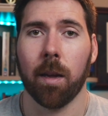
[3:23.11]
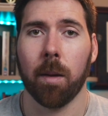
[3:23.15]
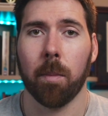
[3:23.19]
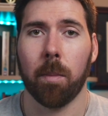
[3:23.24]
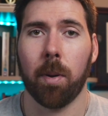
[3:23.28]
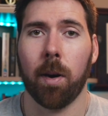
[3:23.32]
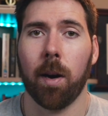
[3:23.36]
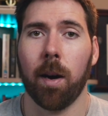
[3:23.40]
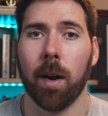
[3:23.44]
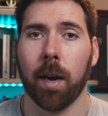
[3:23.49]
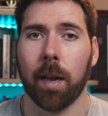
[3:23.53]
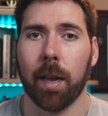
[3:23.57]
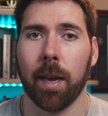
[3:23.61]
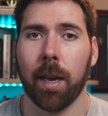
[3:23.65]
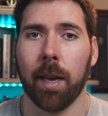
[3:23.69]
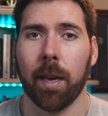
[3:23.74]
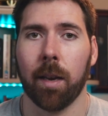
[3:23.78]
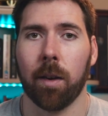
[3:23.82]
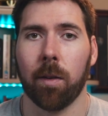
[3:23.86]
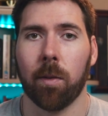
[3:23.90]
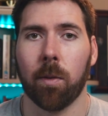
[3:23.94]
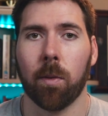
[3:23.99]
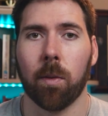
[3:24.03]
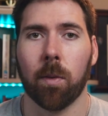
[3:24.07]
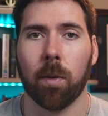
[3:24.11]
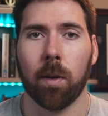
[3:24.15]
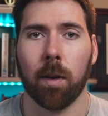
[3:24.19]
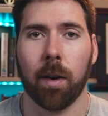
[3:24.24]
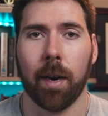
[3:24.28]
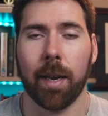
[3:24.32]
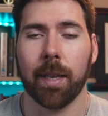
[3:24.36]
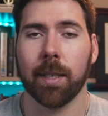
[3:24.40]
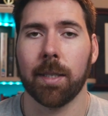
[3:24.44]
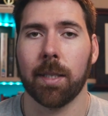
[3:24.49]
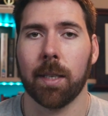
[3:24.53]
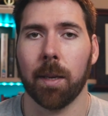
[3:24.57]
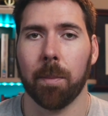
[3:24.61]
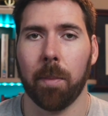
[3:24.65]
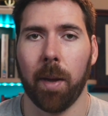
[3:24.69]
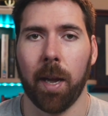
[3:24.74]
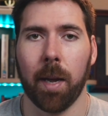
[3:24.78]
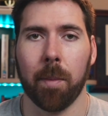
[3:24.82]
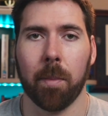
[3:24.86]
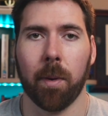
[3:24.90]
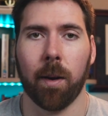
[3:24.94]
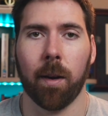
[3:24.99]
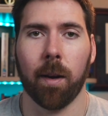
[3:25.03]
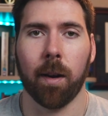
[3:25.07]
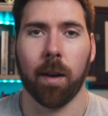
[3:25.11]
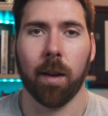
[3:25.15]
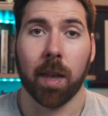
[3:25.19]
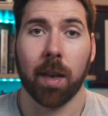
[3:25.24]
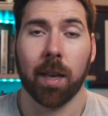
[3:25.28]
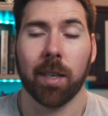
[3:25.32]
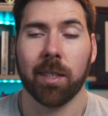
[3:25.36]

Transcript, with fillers: Pocket or Instapaper.